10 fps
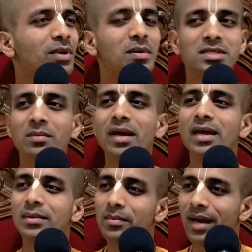Maybe some
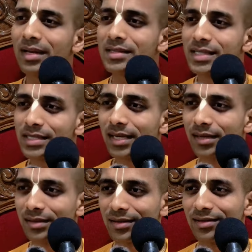air imbalance
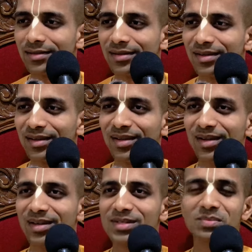inside?
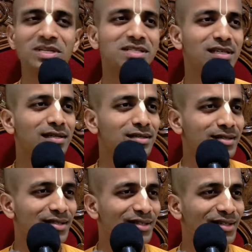Some
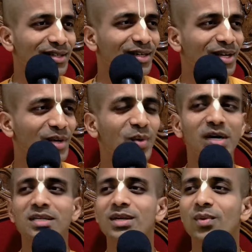disease?
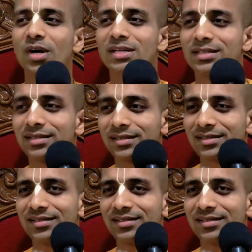What does he want?